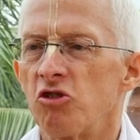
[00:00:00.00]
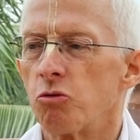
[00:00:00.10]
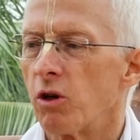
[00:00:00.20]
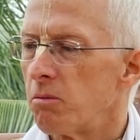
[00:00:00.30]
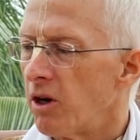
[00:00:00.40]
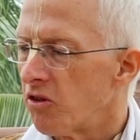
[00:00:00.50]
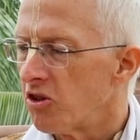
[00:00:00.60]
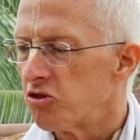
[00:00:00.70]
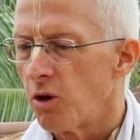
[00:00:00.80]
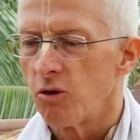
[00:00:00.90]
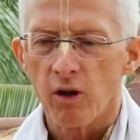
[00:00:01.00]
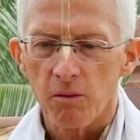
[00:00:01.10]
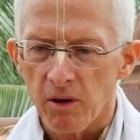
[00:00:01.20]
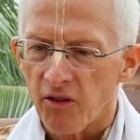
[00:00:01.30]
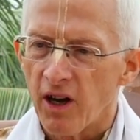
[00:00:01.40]
What about this one? What
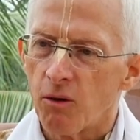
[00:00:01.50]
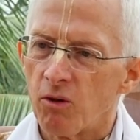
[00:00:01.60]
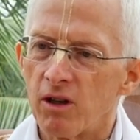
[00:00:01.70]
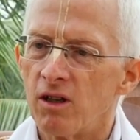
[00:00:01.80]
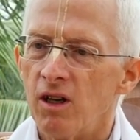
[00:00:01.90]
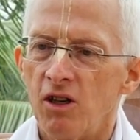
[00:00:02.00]
about that one?